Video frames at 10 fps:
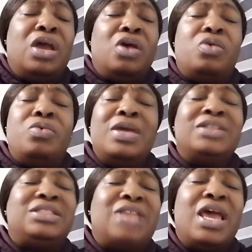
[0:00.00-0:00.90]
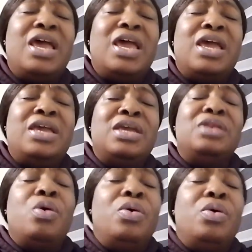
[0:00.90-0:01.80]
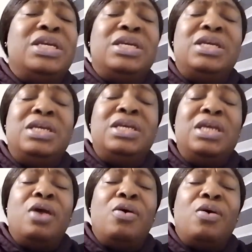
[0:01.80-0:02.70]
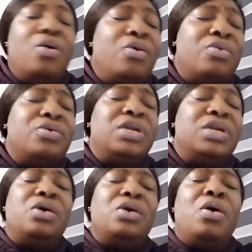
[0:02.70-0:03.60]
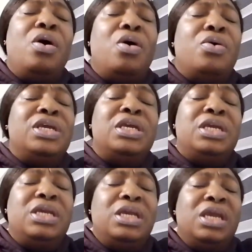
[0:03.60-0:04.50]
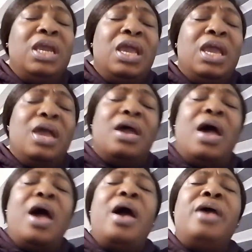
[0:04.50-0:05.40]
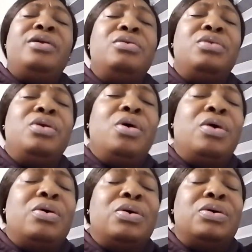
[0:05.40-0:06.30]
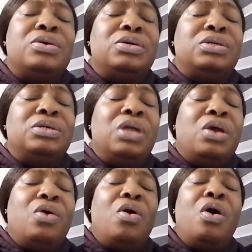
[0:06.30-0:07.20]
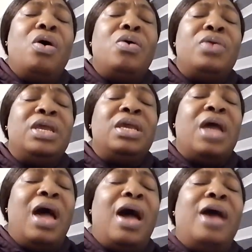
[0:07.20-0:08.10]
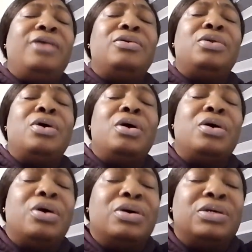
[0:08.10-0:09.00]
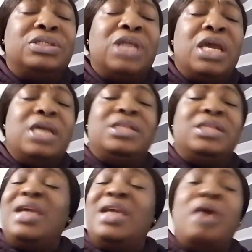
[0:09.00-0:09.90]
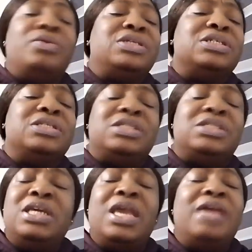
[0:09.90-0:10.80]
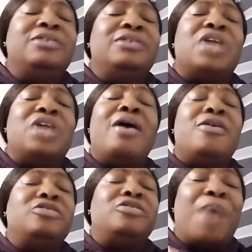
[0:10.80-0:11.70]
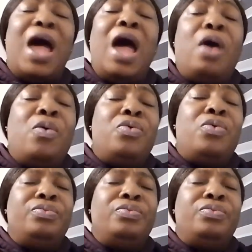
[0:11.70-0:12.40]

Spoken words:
We're saying, holy, holy, holy, are you Lord? Holy are you, Lord. The elders, the angels bow.